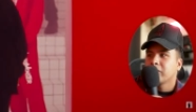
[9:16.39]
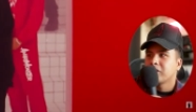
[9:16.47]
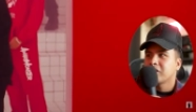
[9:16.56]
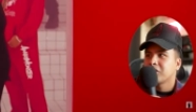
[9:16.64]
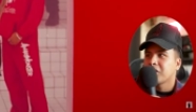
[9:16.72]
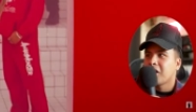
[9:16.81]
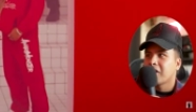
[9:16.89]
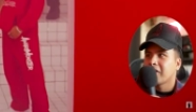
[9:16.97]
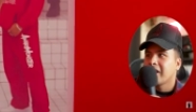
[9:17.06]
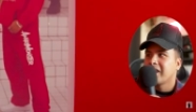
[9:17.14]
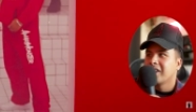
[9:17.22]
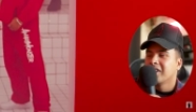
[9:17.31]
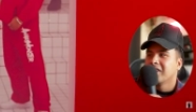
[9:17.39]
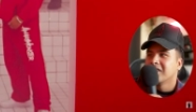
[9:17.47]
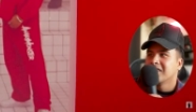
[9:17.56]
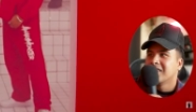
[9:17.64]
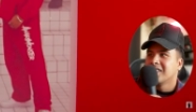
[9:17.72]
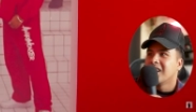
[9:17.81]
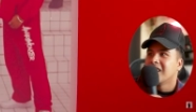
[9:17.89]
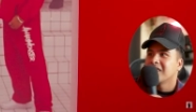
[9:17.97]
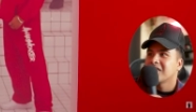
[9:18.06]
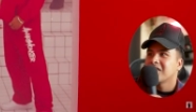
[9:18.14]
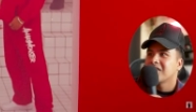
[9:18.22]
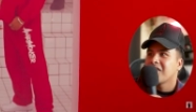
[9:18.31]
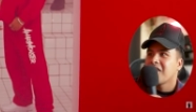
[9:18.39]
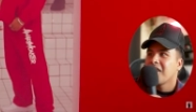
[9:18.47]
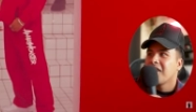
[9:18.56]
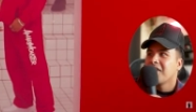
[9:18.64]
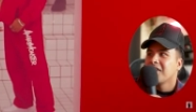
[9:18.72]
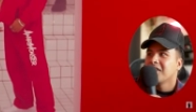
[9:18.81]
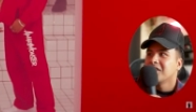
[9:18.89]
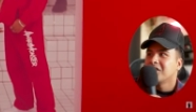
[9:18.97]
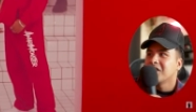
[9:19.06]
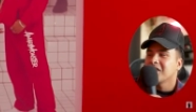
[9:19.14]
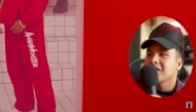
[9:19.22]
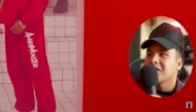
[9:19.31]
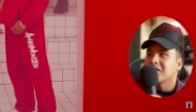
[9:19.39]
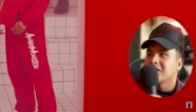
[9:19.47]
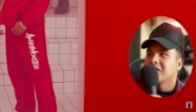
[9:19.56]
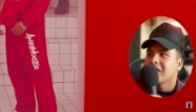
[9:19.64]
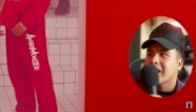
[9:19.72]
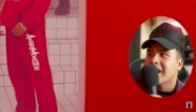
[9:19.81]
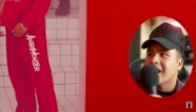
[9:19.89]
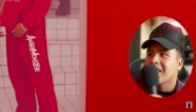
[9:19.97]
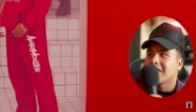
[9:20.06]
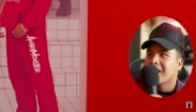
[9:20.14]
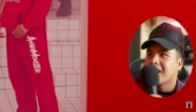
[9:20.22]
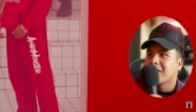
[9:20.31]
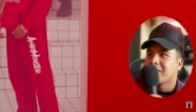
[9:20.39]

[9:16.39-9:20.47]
shot right here is nuts. Just look at that,